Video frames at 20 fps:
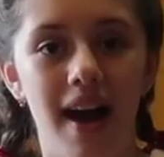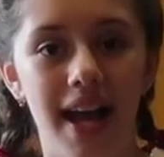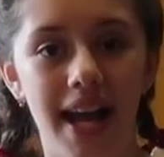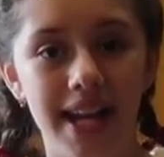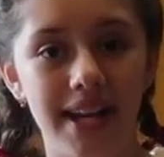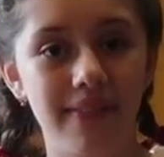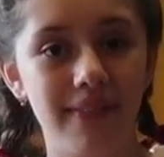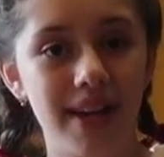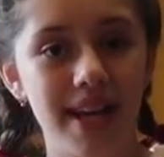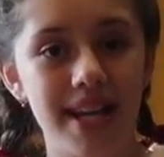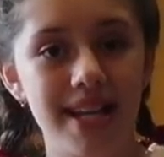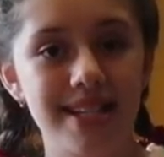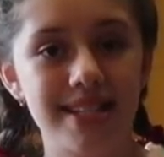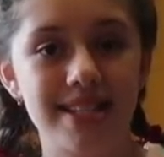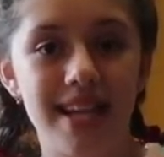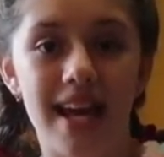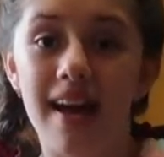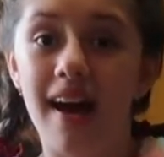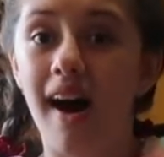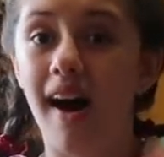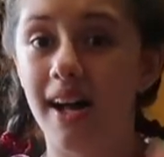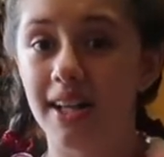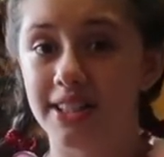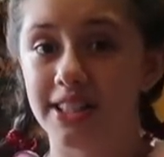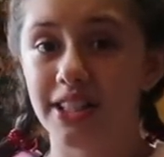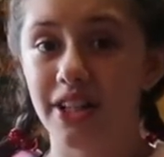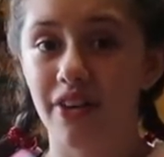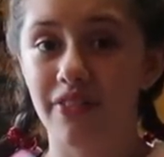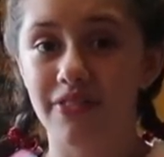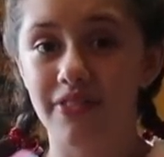Anyways,
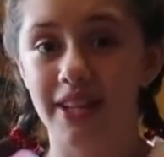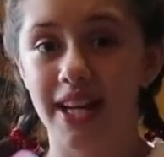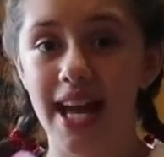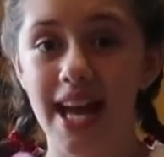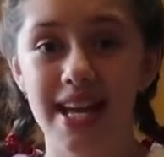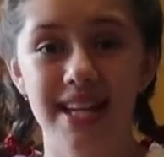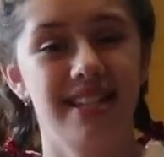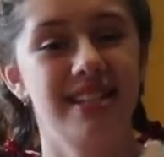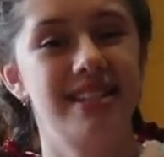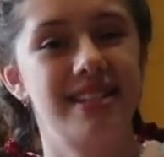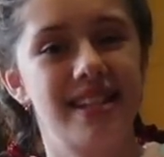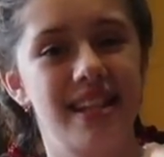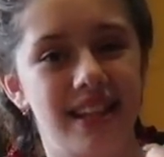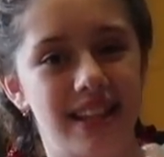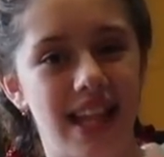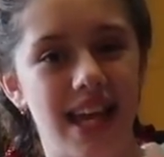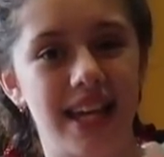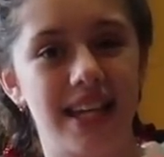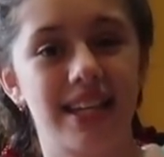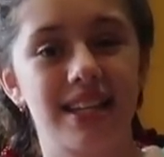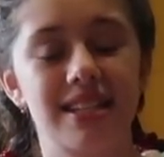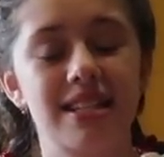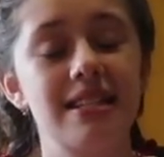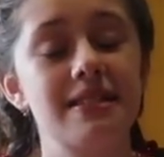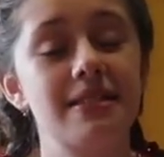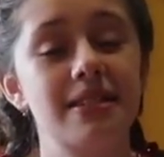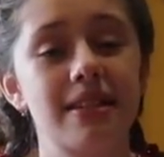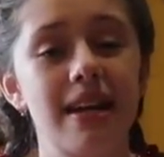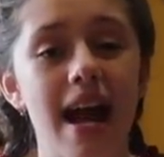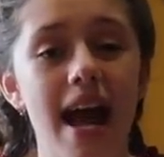also don't forget to like,
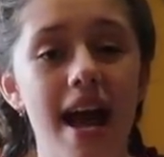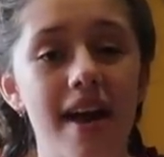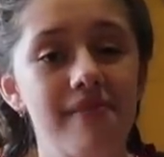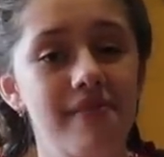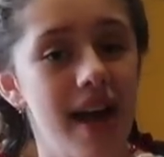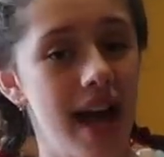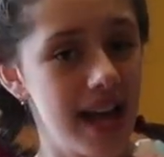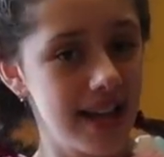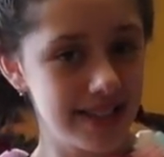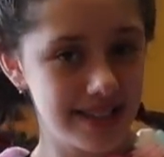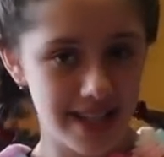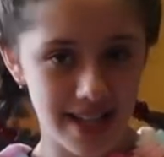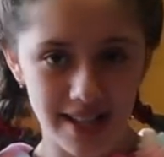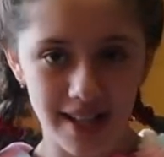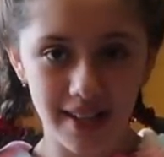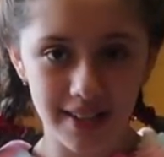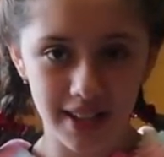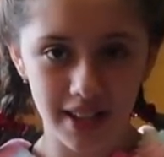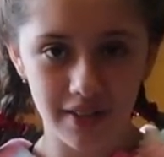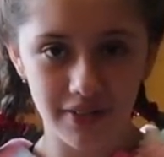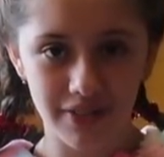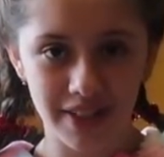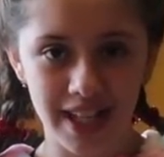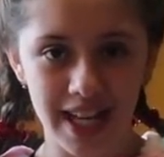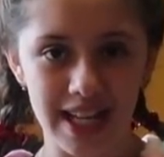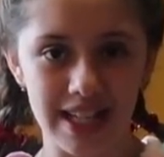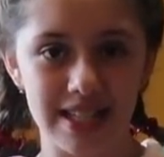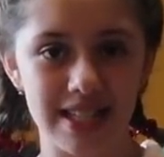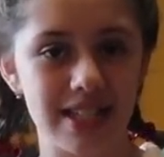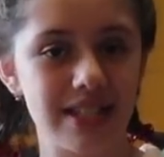subscribe, and turn on
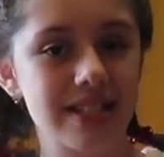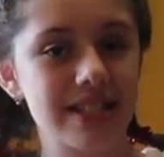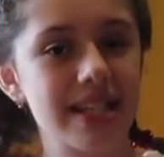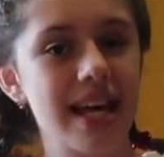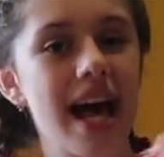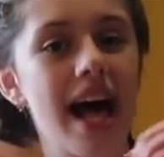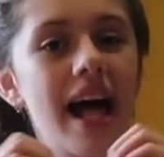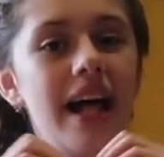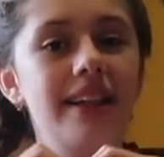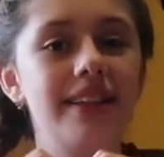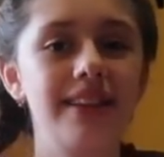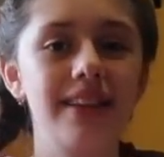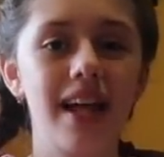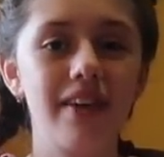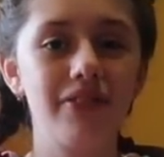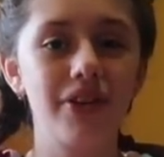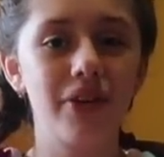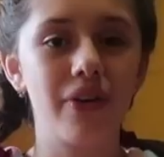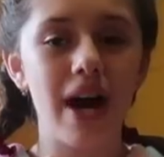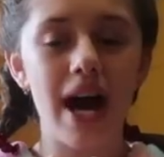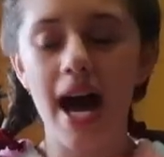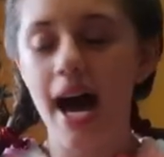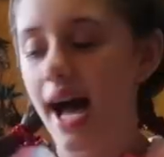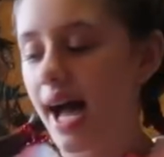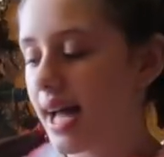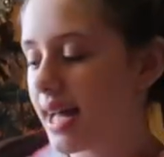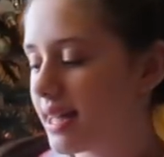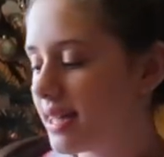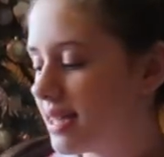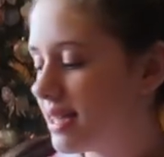notifications. Love you
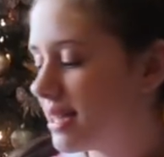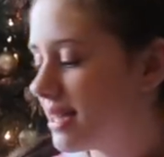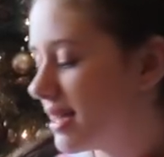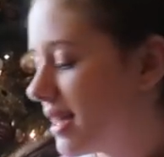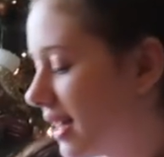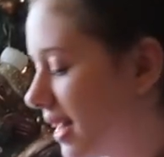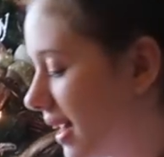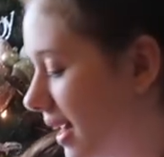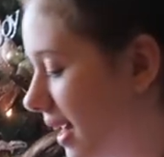guys!